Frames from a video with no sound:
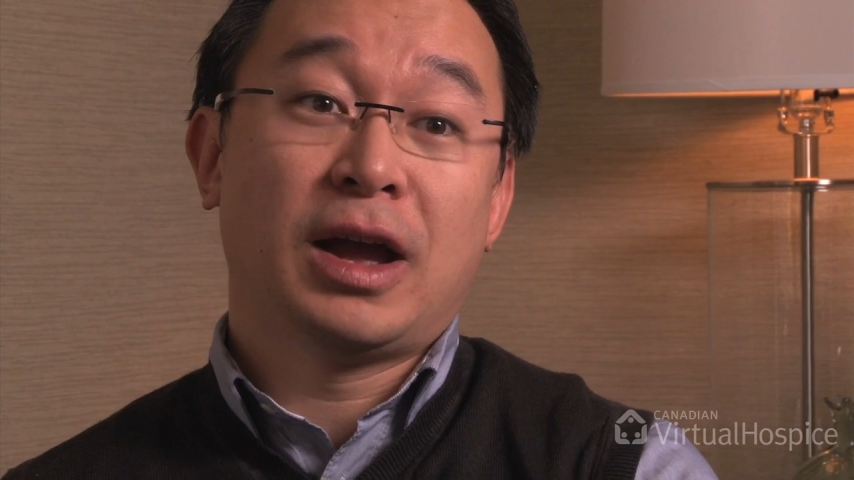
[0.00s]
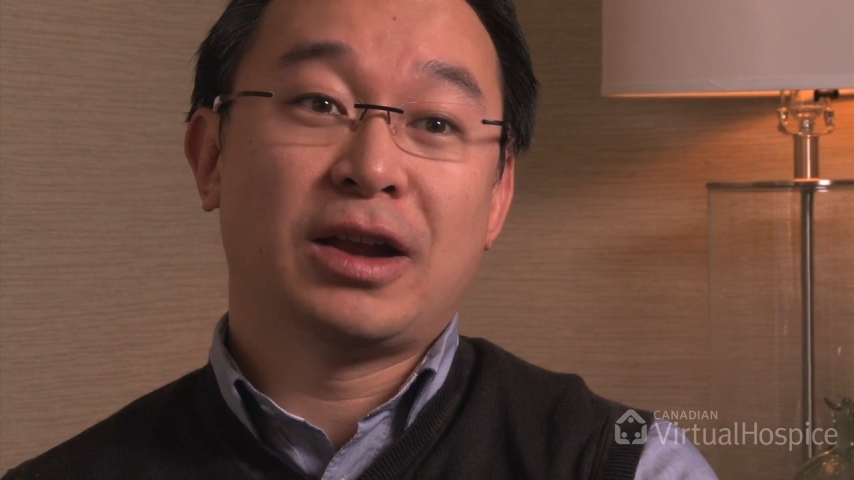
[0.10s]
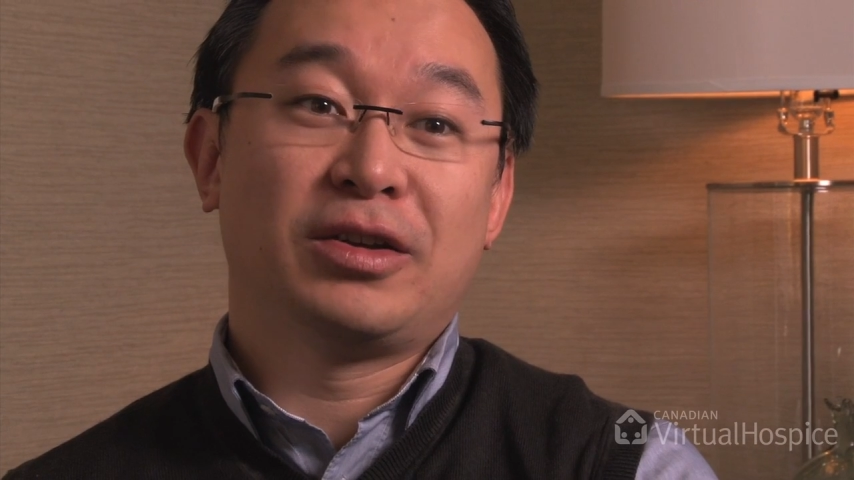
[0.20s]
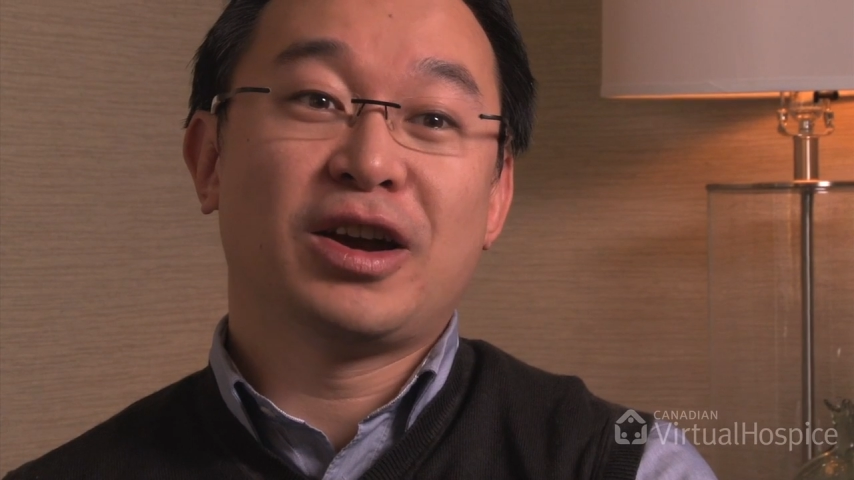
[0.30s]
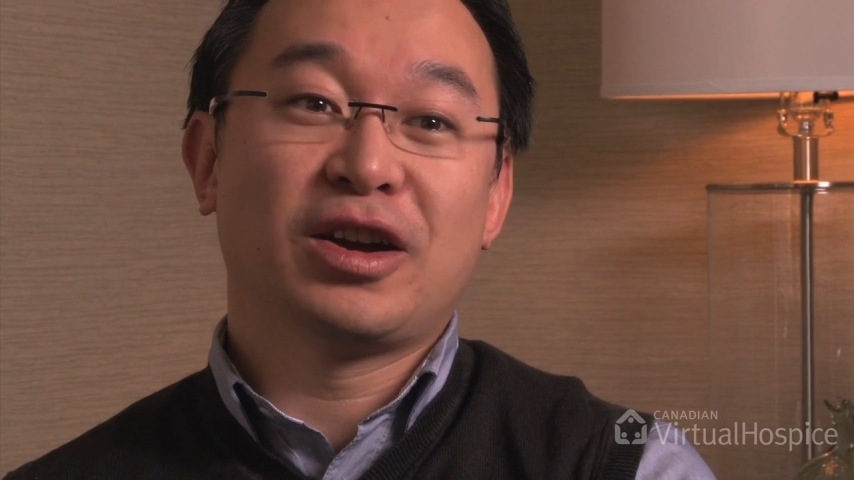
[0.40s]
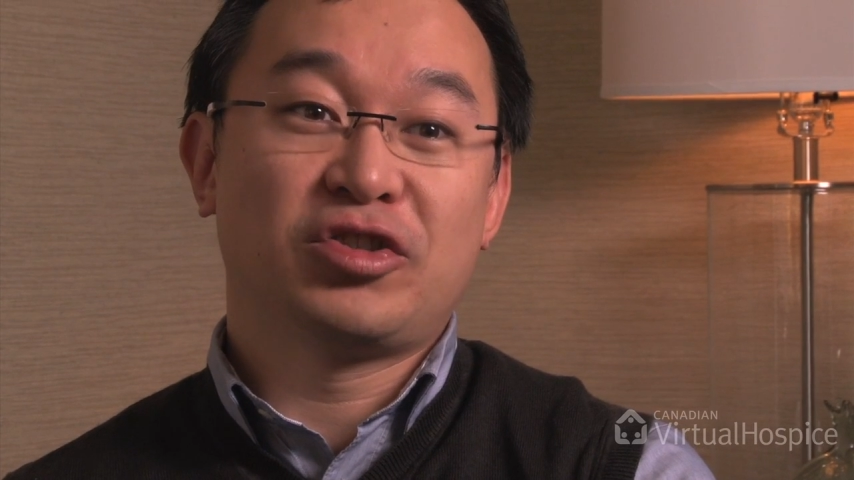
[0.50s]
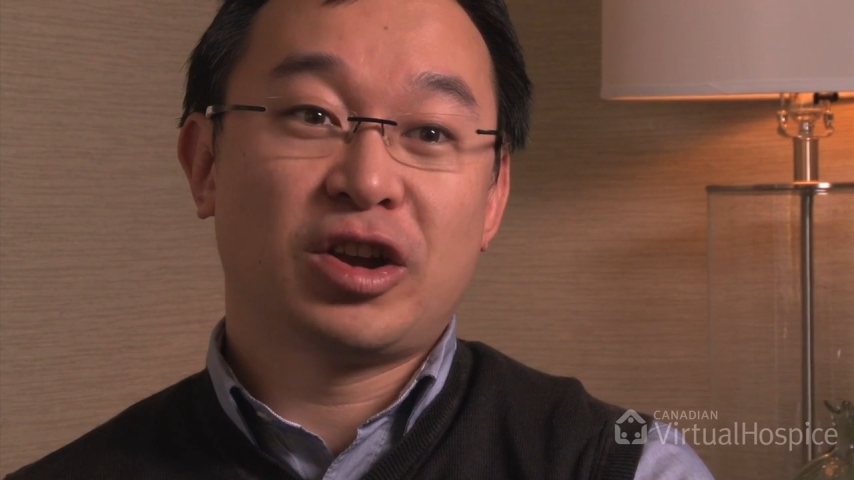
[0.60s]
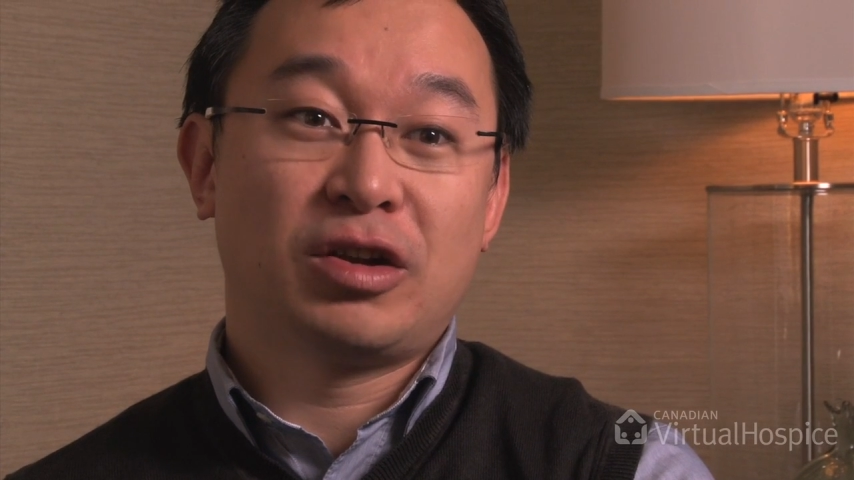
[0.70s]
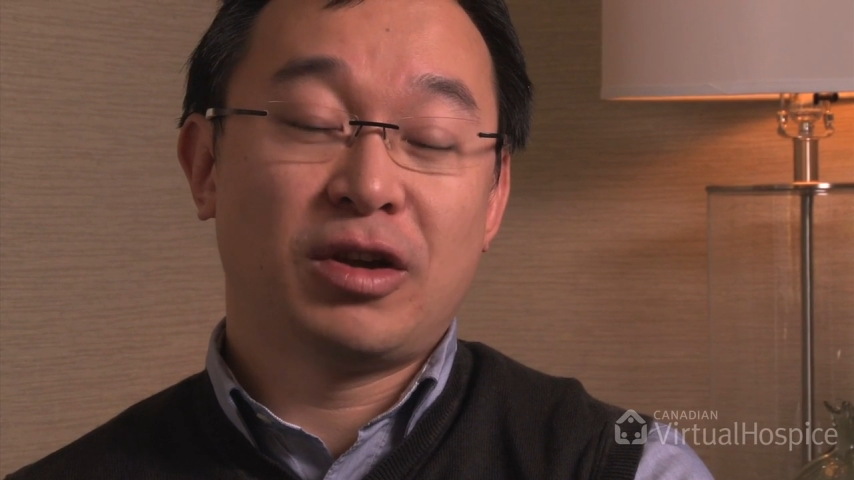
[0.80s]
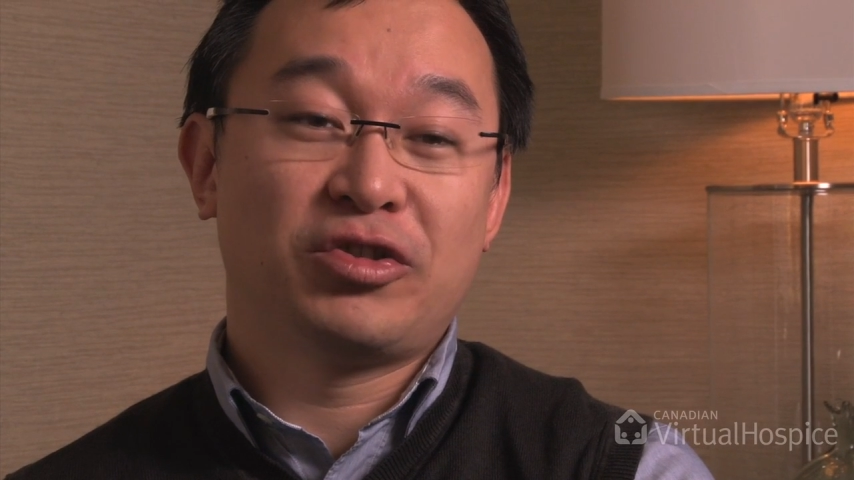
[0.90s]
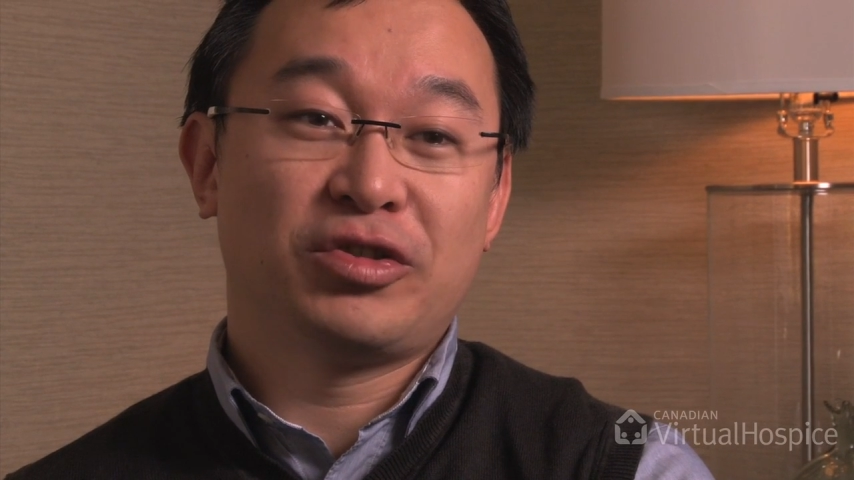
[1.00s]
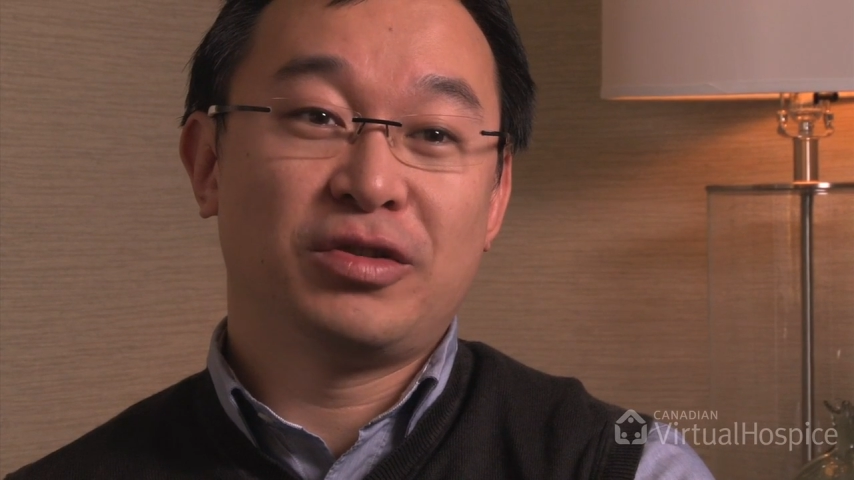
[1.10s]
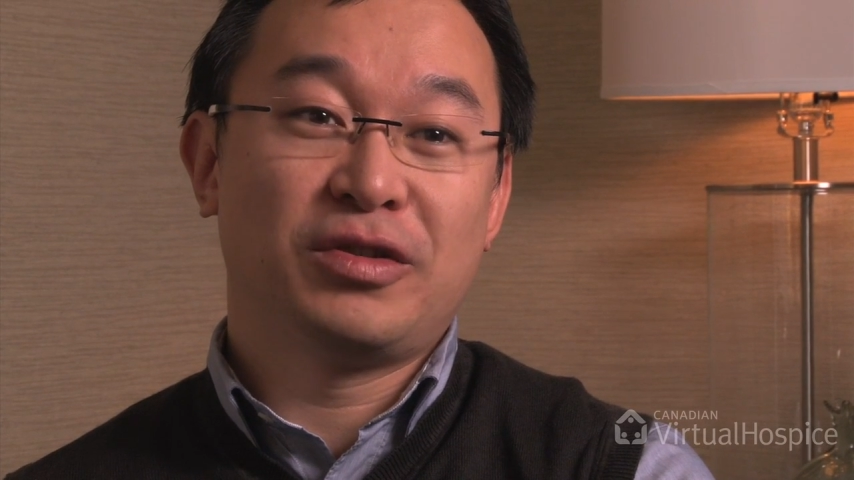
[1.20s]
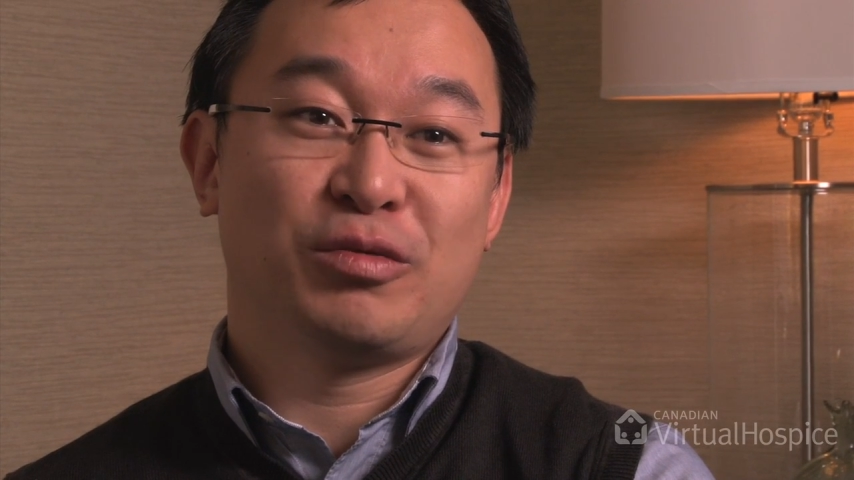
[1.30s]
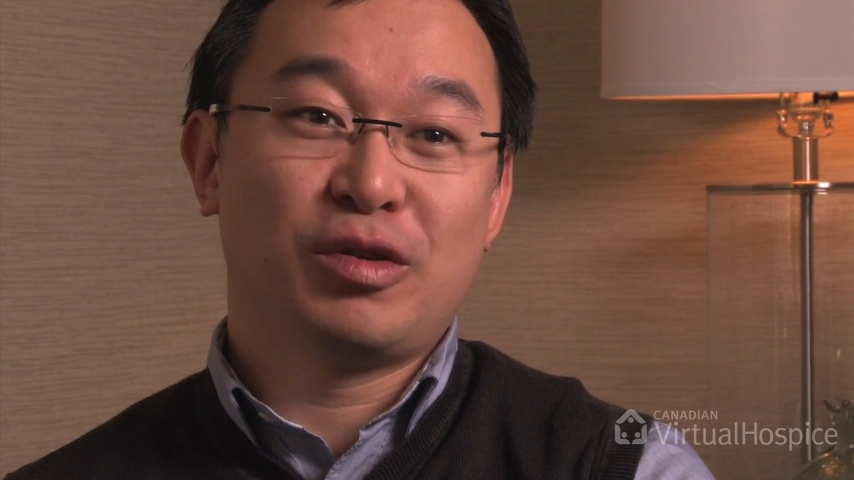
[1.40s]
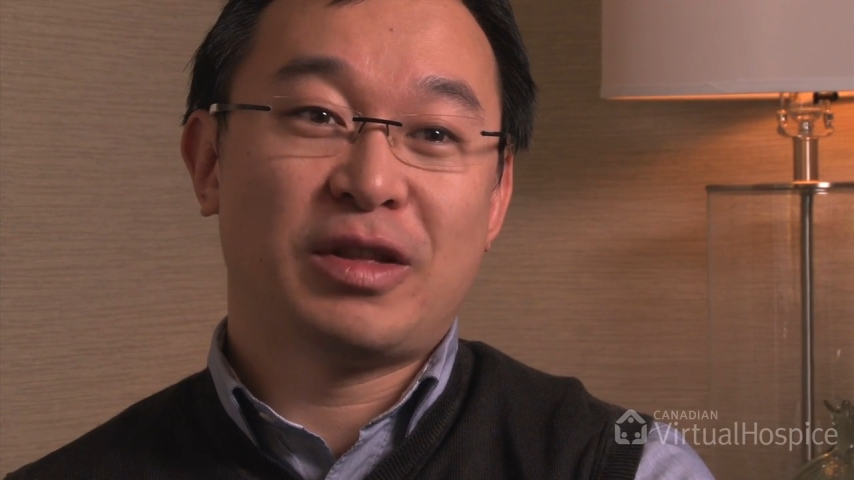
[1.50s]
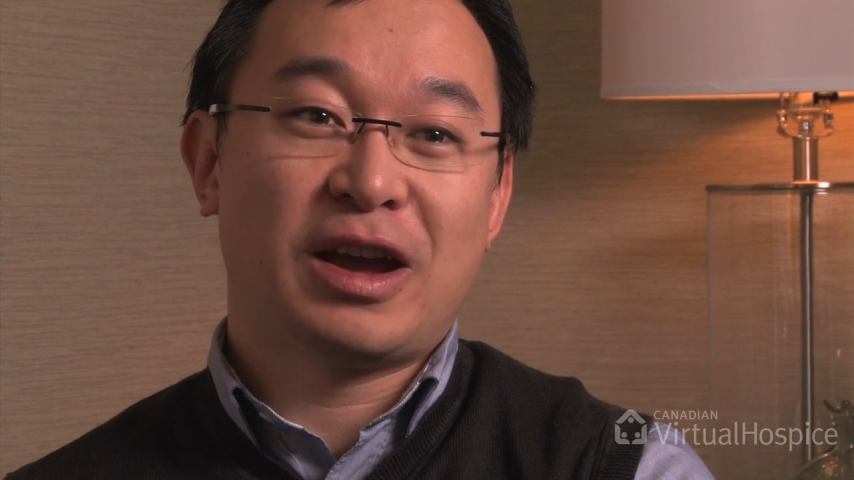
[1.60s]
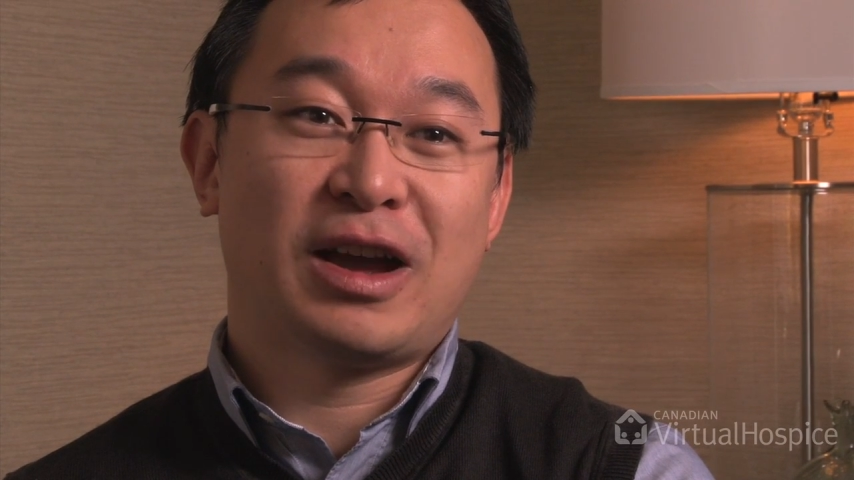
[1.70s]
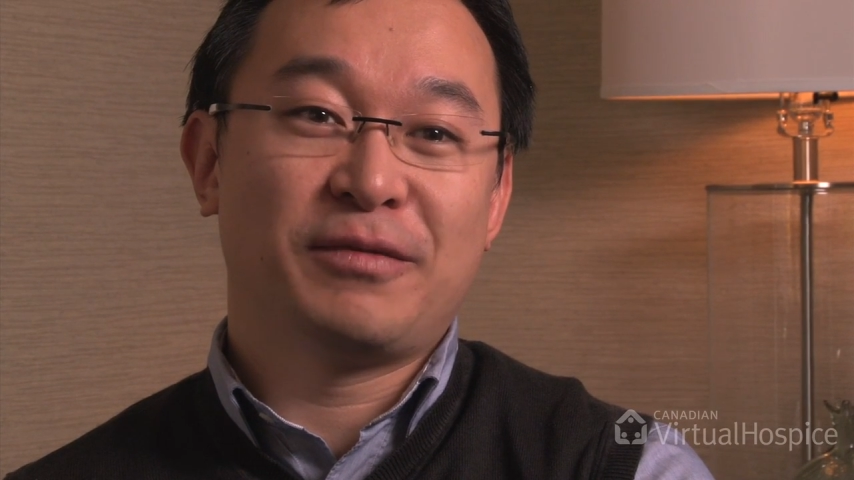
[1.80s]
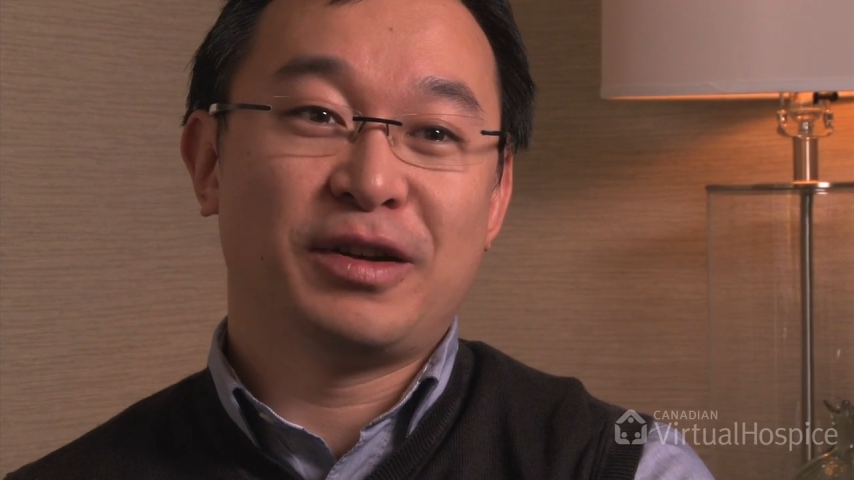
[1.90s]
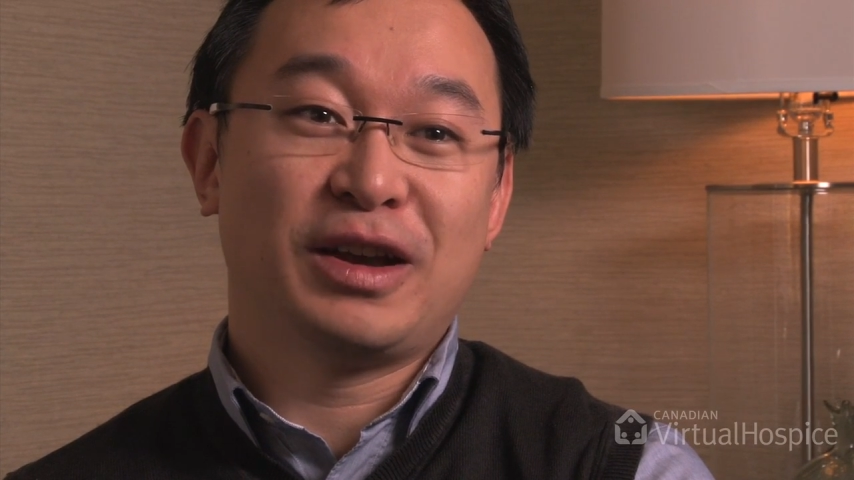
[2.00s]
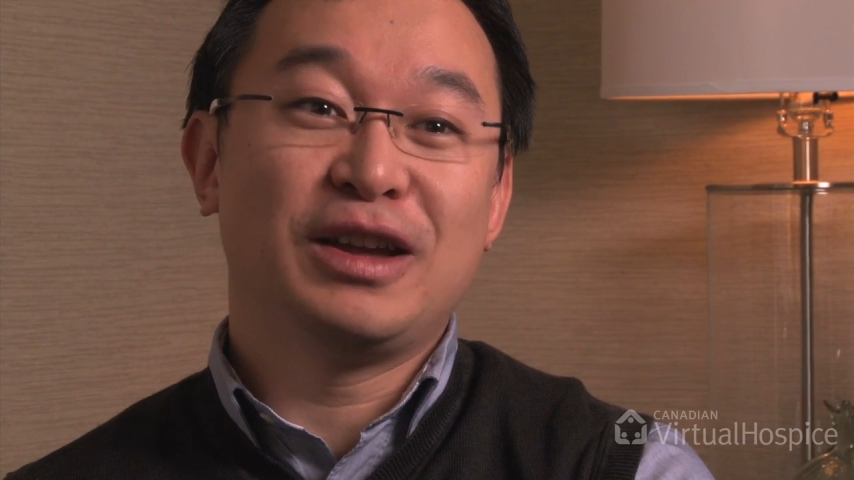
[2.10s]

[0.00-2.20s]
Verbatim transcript: and the younger generations would have an